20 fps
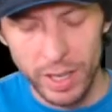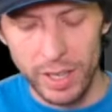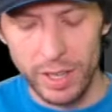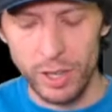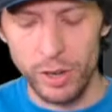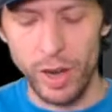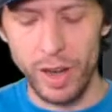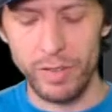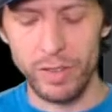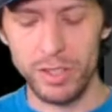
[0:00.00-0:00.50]

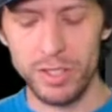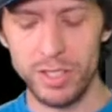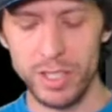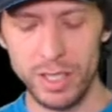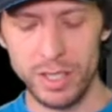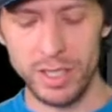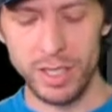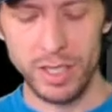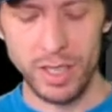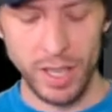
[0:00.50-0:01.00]
The driver
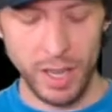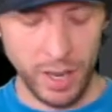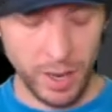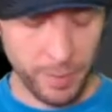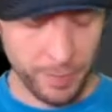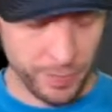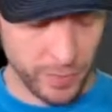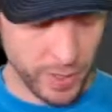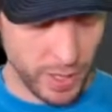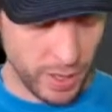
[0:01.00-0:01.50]
sits in
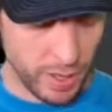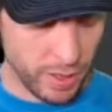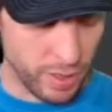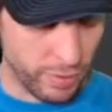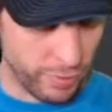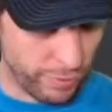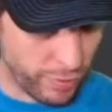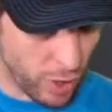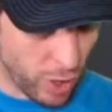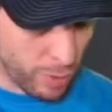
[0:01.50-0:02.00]
there.
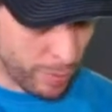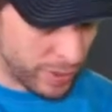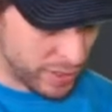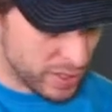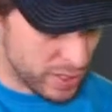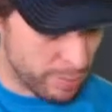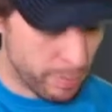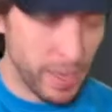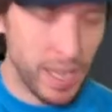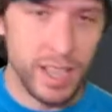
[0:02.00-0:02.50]
The foam
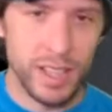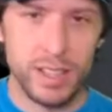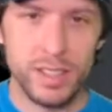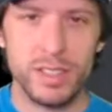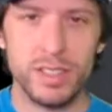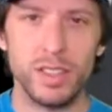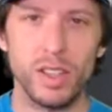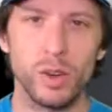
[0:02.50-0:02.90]
expands